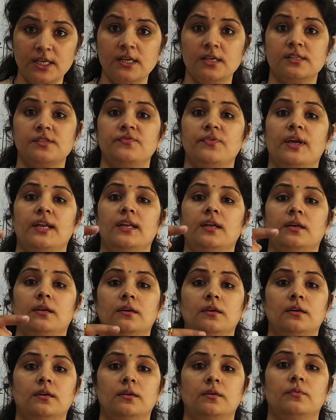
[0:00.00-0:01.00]
is the
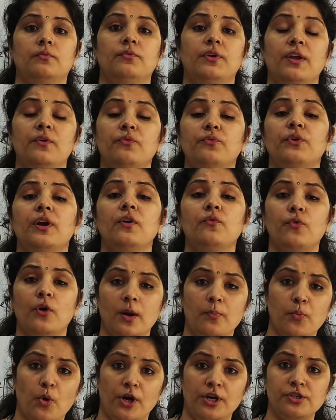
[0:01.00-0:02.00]
wavefront
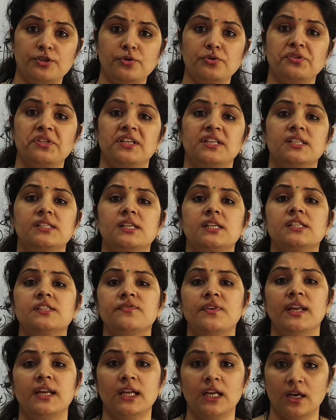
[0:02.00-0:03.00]
for a point source? It is a
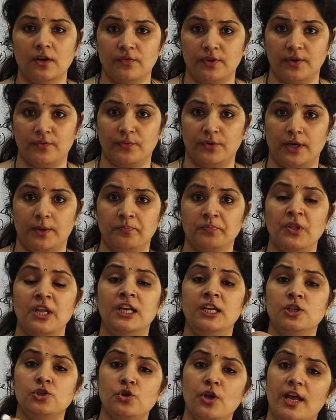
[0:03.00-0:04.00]
spherical wavefront.
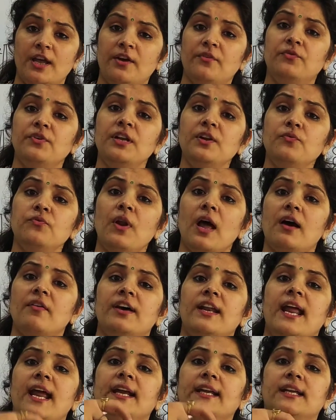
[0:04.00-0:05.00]
So every
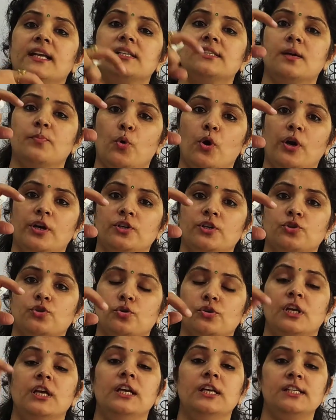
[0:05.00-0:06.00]
flower act as a point
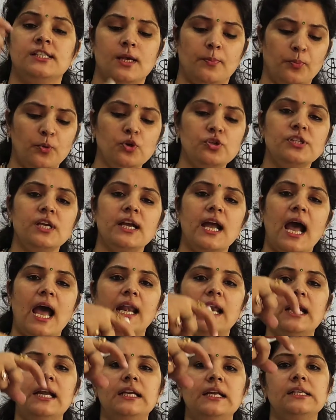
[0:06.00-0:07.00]
source. Suppose the
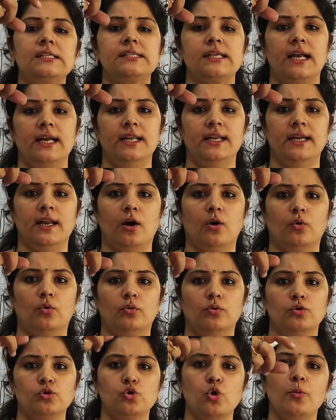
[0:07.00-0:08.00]
garland is ready
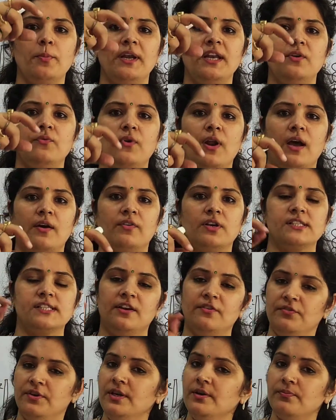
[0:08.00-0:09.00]
now. So many flowers.
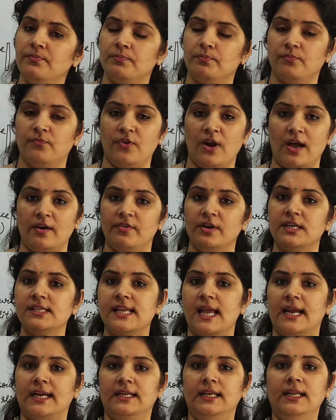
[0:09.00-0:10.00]
Every flower
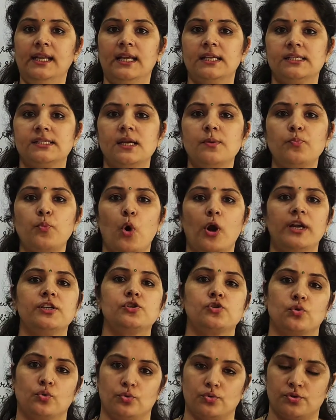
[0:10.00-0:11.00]
is acting as a
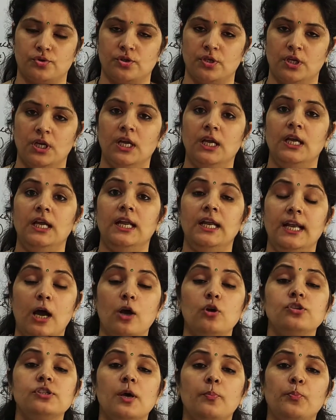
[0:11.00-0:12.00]
point source.
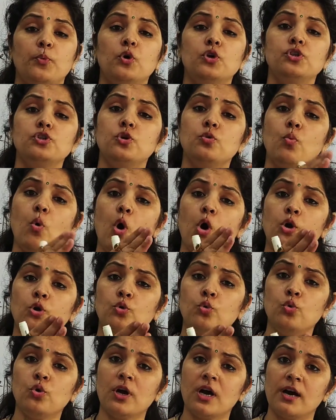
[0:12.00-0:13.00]
Now suppose you
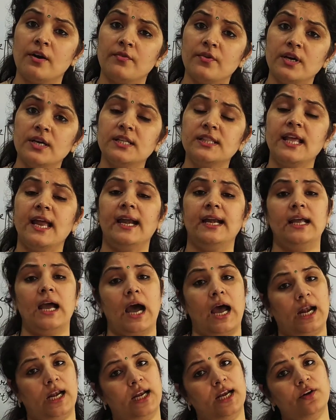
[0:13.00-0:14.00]
want to cover that
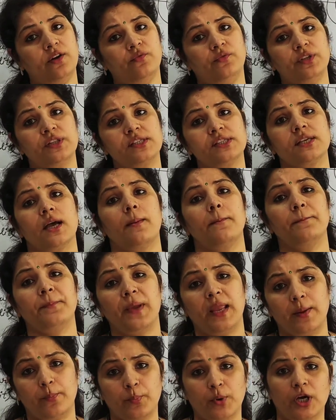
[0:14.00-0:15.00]
garland with
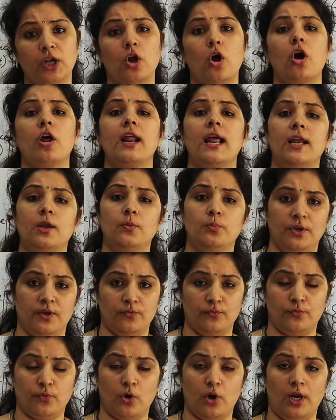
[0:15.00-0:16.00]
some paper or
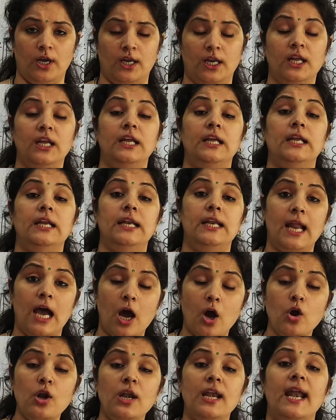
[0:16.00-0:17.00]
aluminum foil.
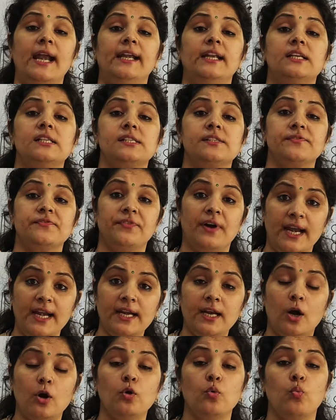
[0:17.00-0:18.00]
Now let us
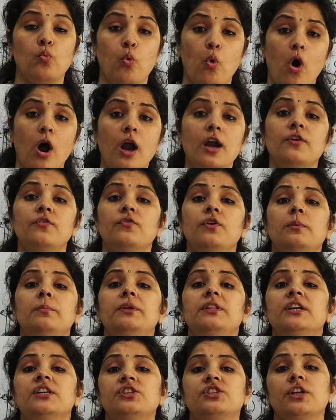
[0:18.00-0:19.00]
find out what will
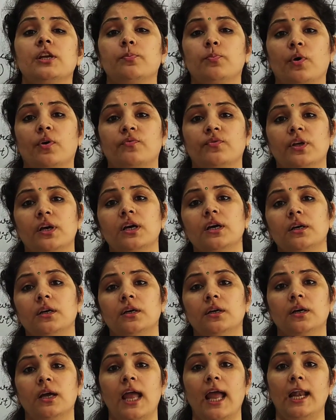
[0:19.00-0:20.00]
be the shape of the
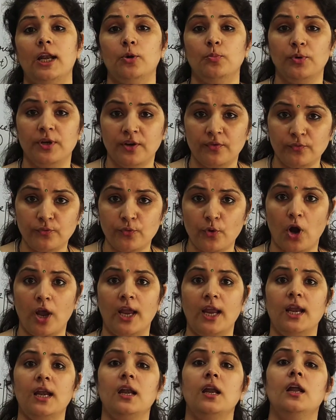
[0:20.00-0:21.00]
aluminum
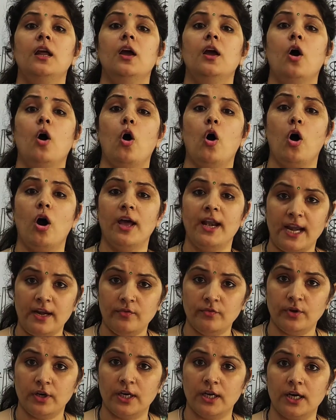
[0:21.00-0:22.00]
foil or
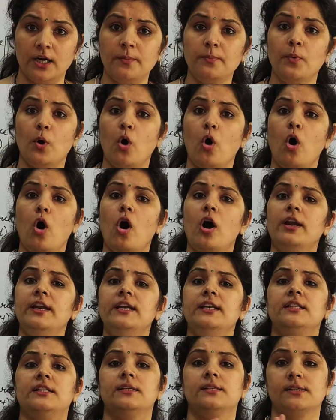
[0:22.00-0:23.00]
envelope, or
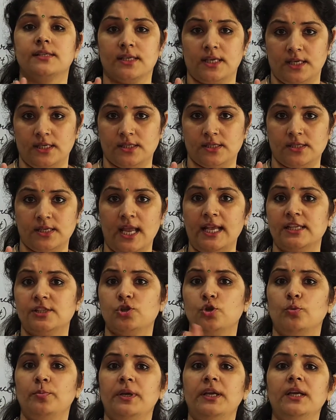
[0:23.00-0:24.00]
in this case,
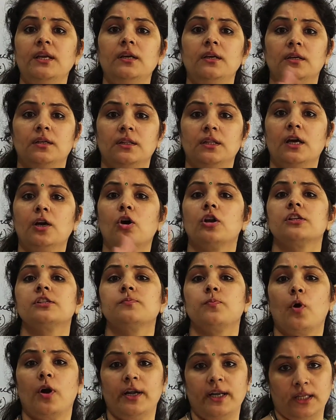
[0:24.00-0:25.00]
assuming the
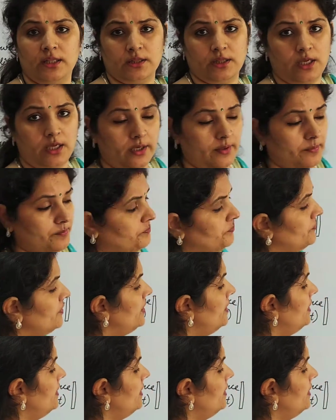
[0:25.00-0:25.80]
corresponding thing,